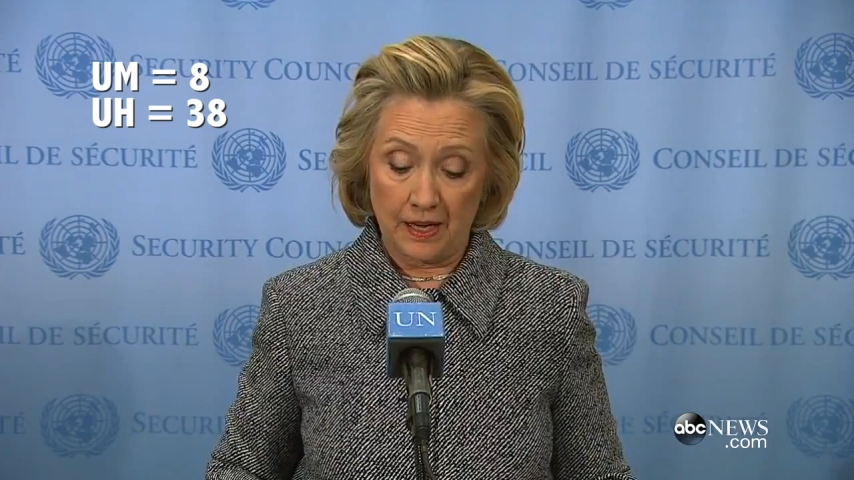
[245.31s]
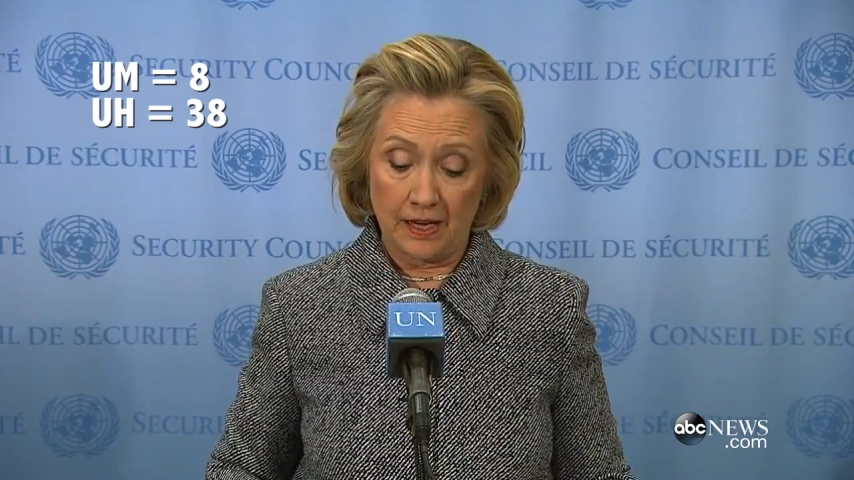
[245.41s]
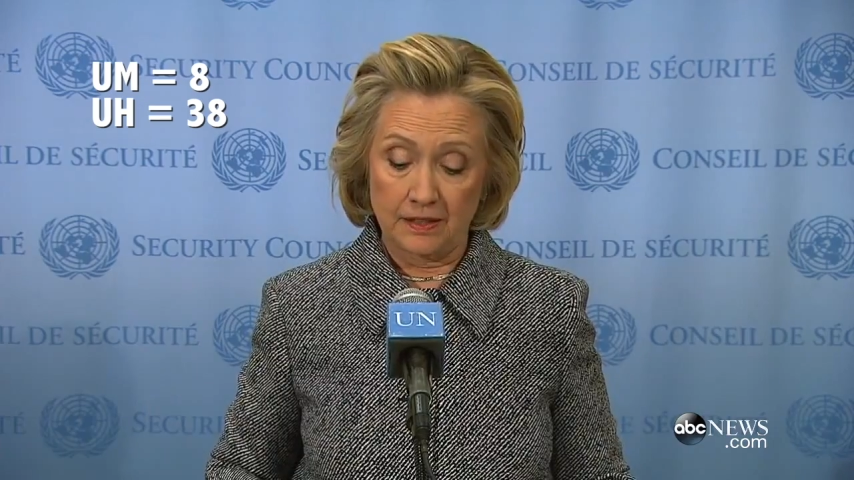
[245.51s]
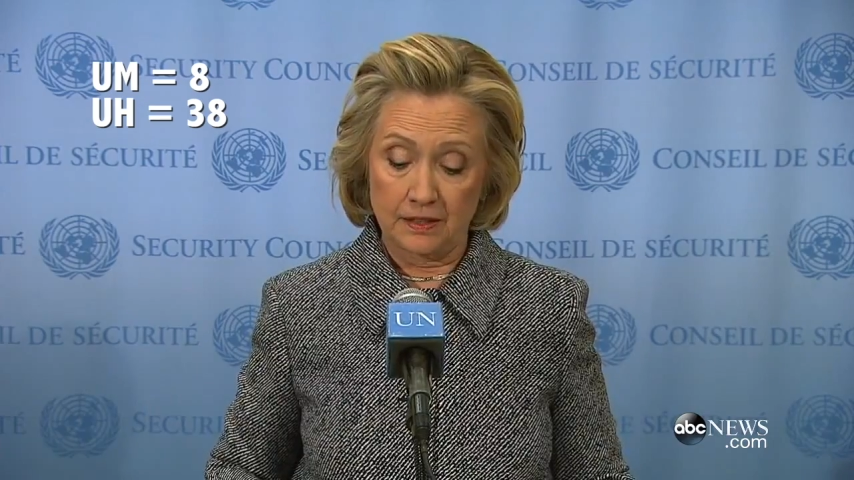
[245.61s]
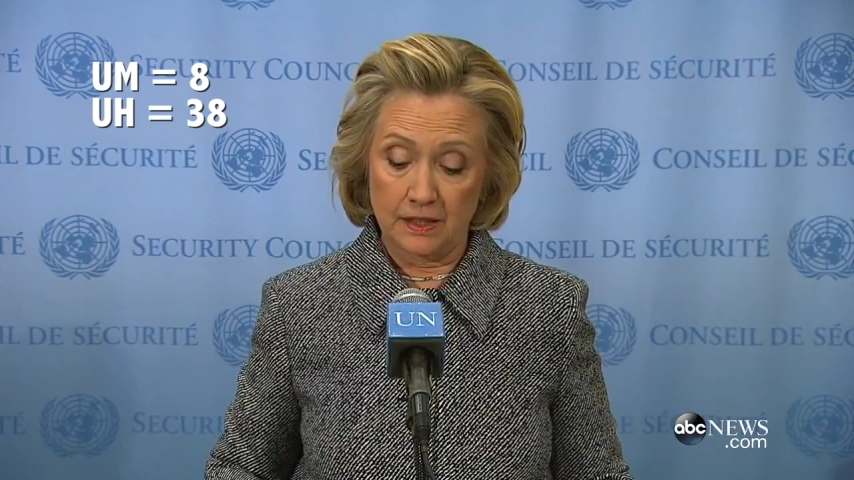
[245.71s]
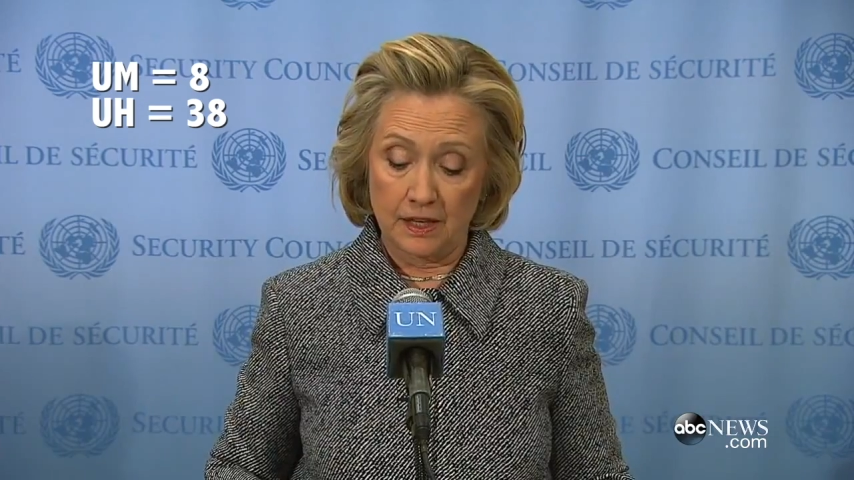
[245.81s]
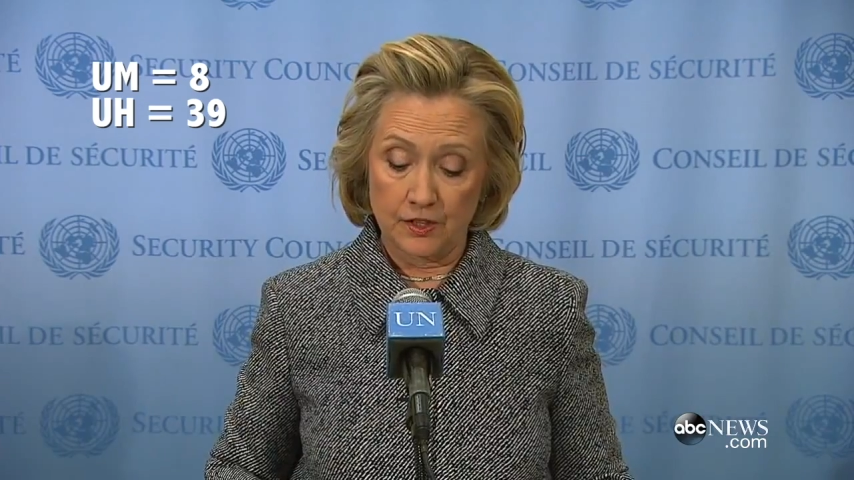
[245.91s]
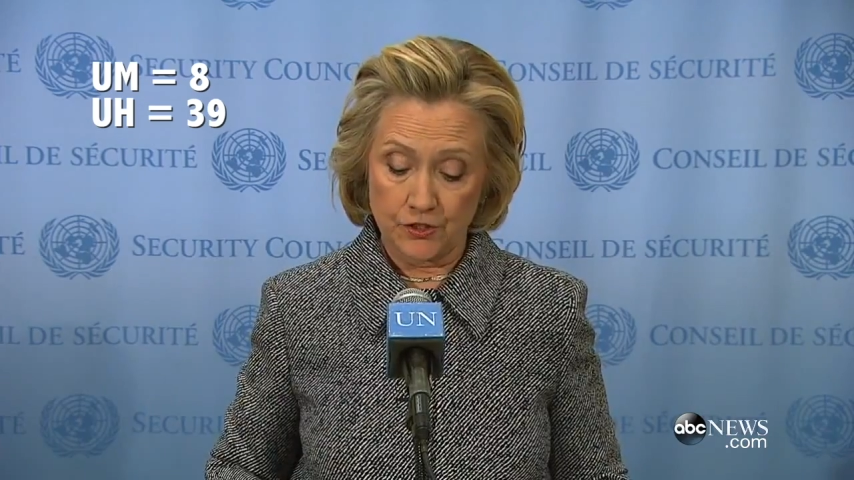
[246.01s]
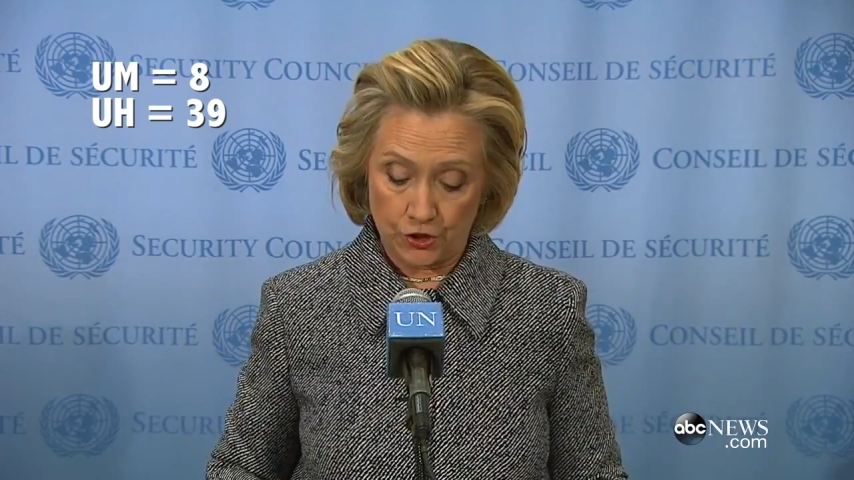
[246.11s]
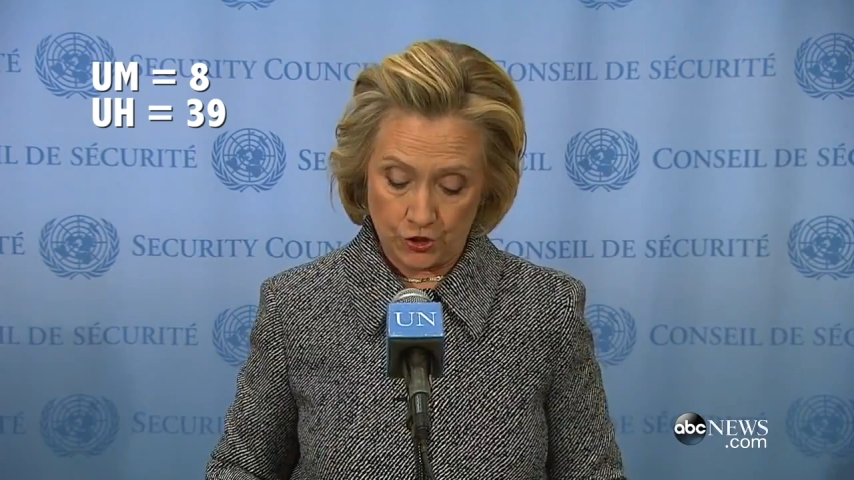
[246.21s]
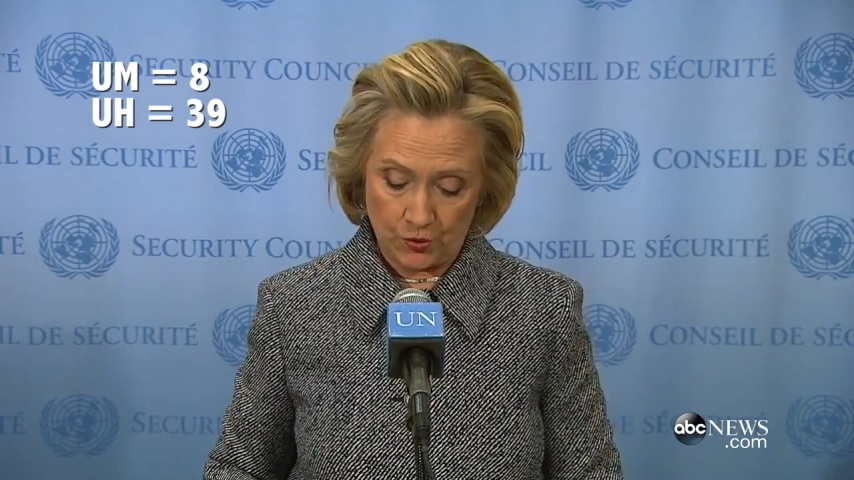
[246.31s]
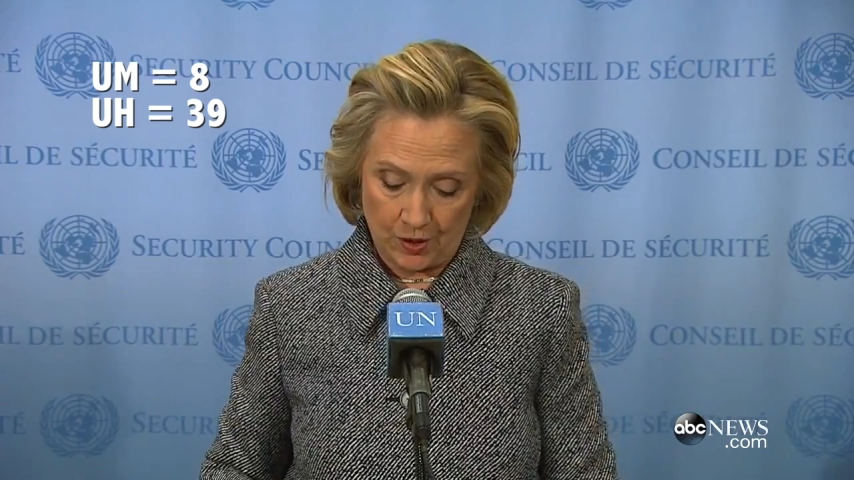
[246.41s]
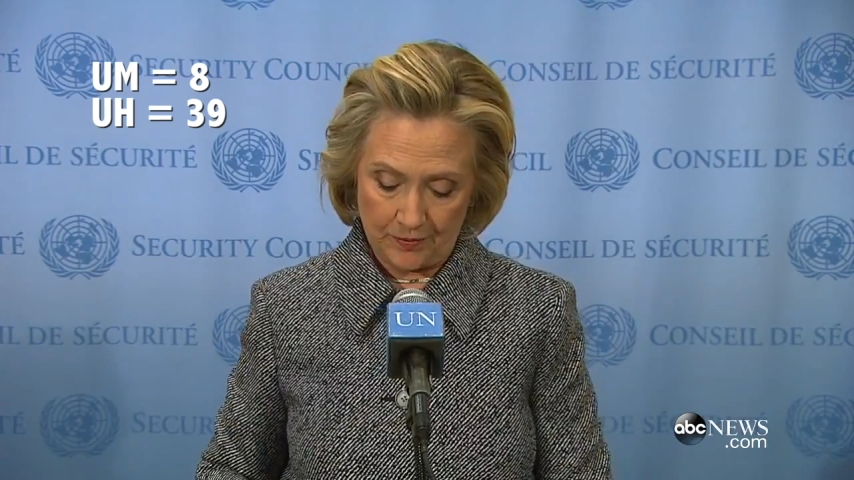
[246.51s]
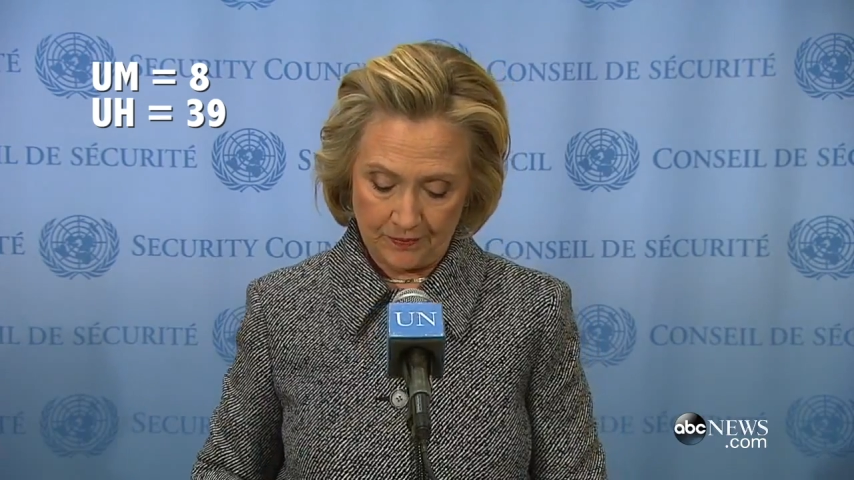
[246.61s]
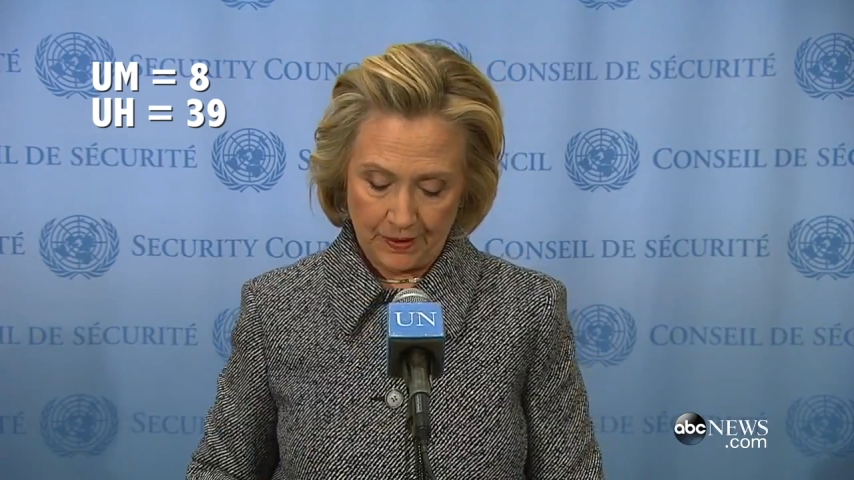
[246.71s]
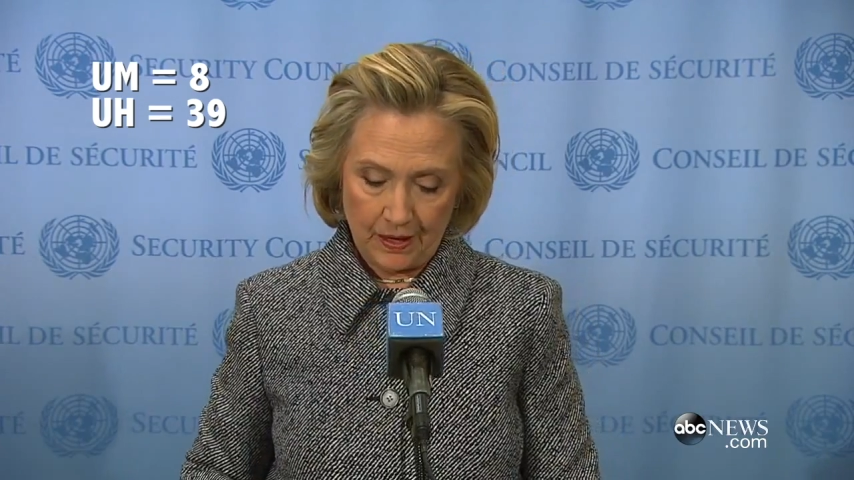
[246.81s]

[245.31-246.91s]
and secure.